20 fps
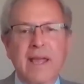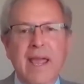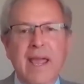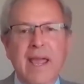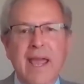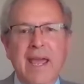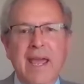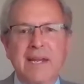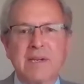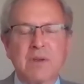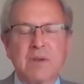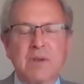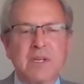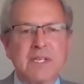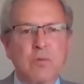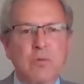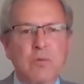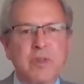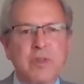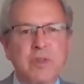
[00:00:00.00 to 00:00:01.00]
and
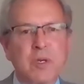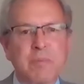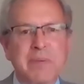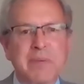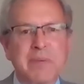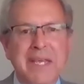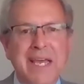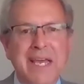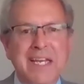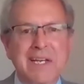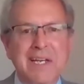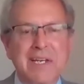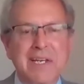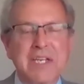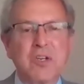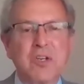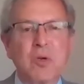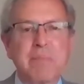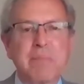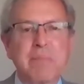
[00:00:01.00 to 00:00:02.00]
would there be any
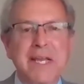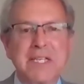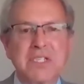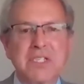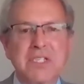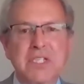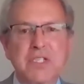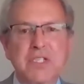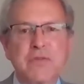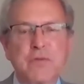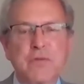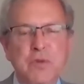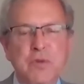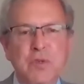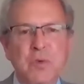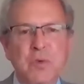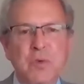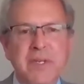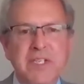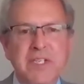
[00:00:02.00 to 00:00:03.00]
legal basis for
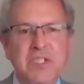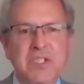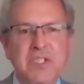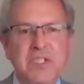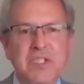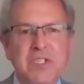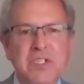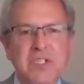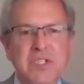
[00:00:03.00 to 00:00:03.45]
doing so?